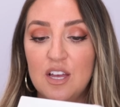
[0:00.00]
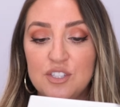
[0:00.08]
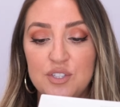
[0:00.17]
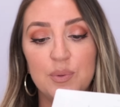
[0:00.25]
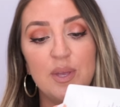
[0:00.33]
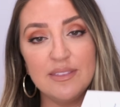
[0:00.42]

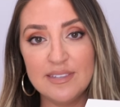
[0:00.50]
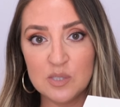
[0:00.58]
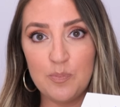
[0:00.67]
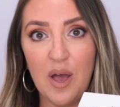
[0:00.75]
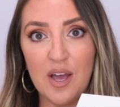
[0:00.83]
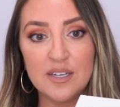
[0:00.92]
So you get
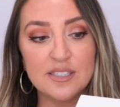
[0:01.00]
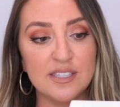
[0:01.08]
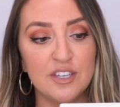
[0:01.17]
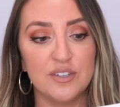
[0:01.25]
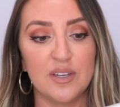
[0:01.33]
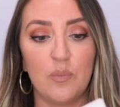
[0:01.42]
this box
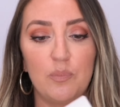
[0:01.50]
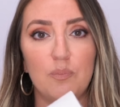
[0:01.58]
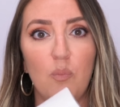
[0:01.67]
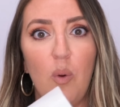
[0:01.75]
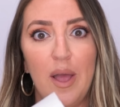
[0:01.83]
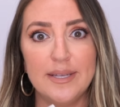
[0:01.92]
and you're like,
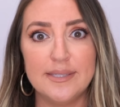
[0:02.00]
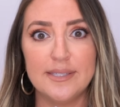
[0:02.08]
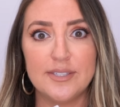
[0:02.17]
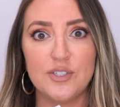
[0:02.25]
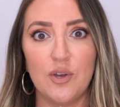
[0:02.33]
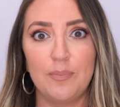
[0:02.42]
why is
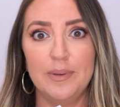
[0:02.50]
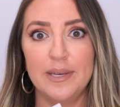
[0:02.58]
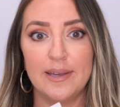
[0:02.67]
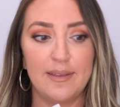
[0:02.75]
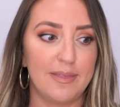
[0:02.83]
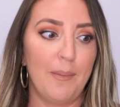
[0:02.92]
this so
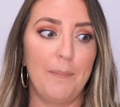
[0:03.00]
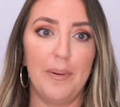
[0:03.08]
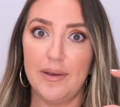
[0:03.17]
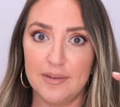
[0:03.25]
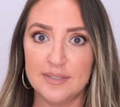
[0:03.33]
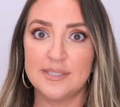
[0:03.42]
big? The
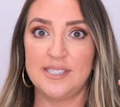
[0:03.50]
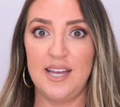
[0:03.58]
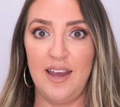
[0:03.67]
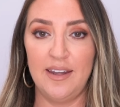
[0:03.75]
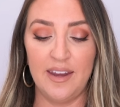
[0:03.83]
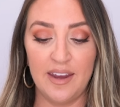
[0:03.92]
bottle is
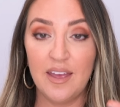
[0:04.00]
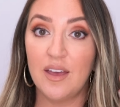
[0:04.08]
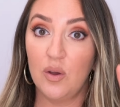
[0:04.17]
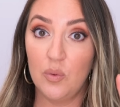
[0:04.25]
tiny.